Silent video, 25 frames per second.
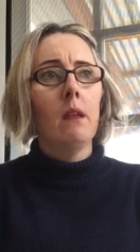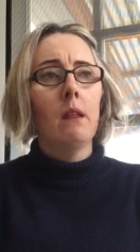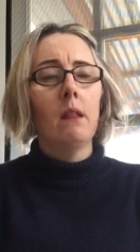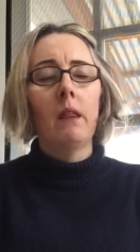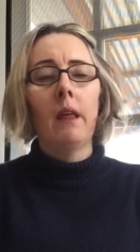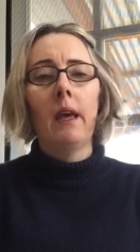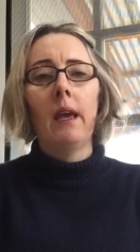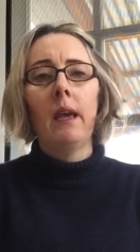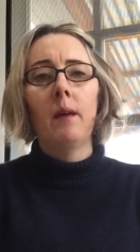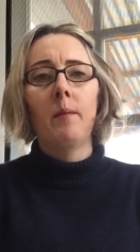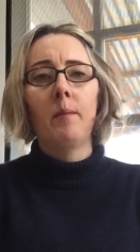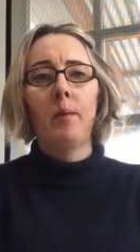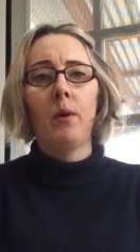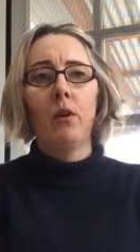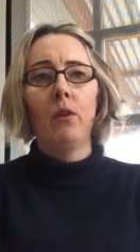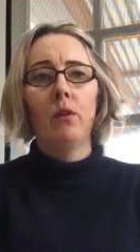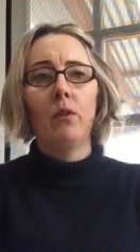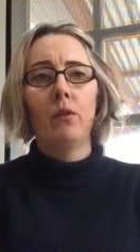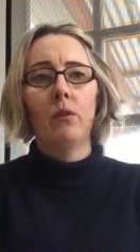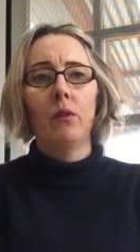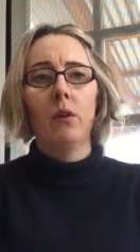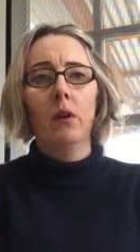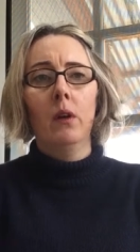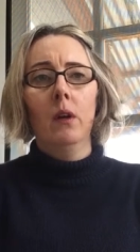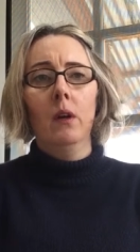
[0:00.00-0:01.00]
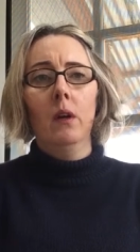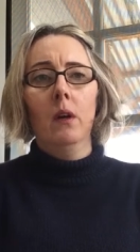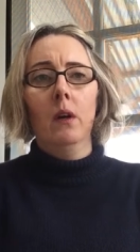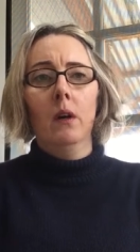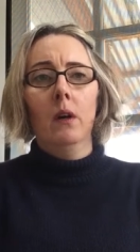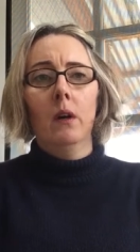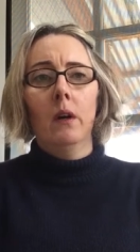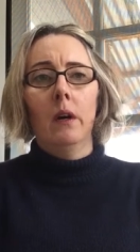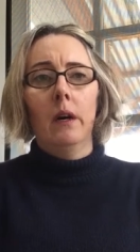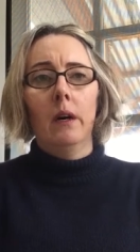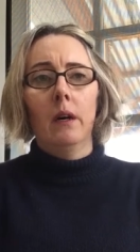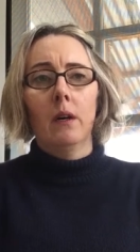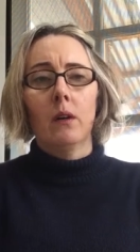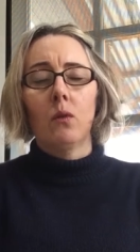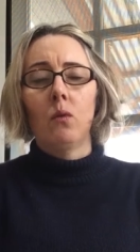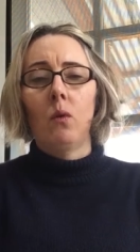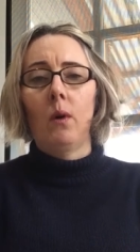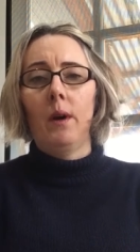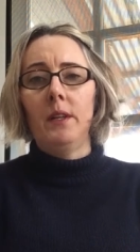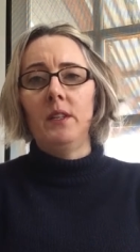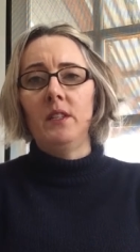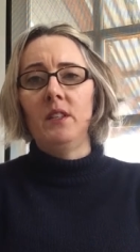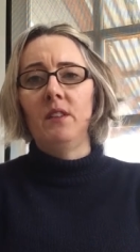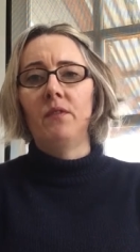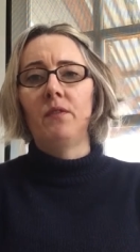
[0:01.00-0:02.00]
They are both
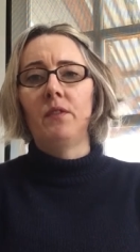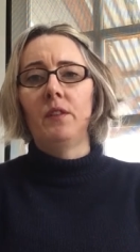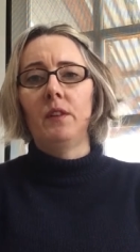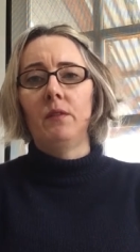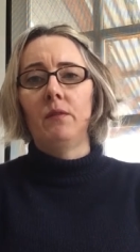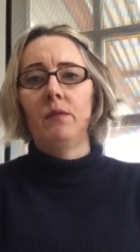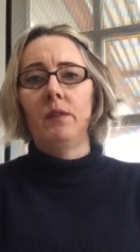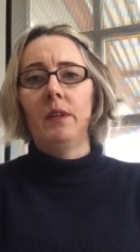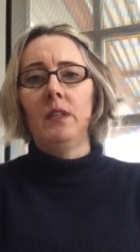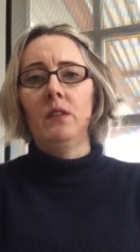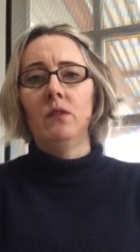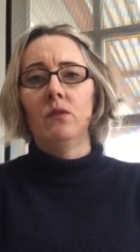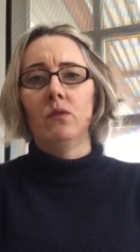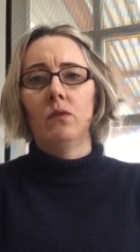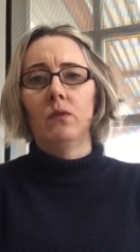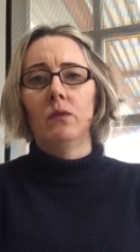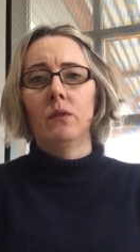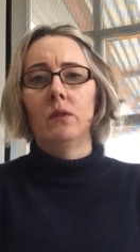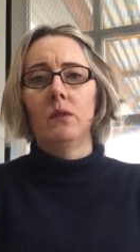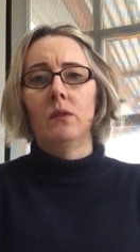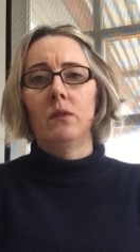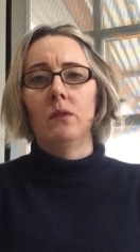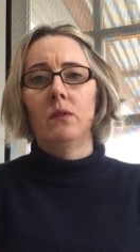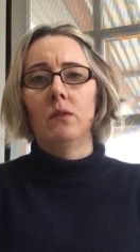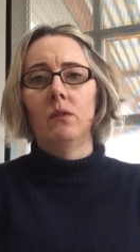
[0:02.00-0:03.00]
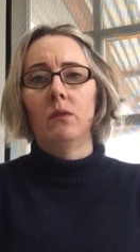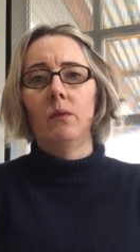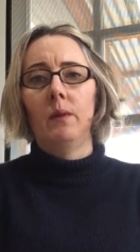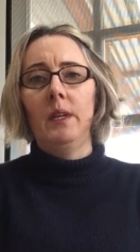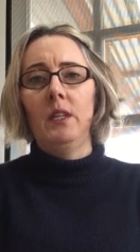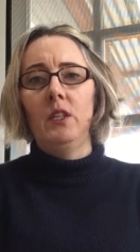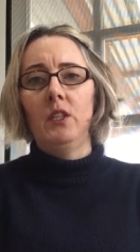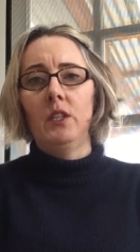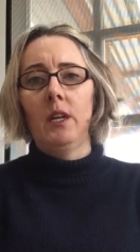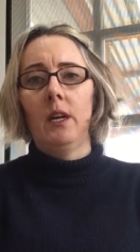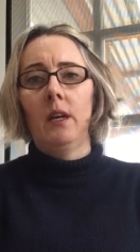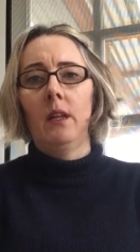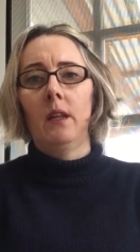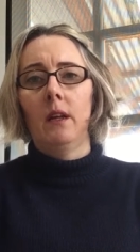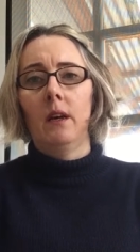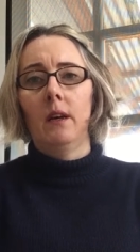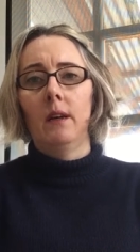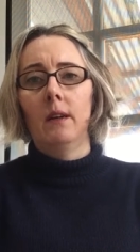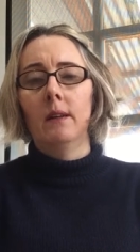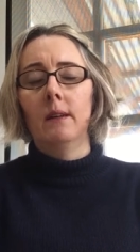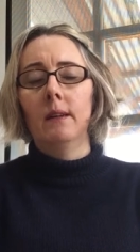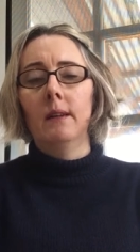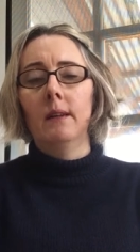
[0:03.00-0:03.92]
quite different resources to each other.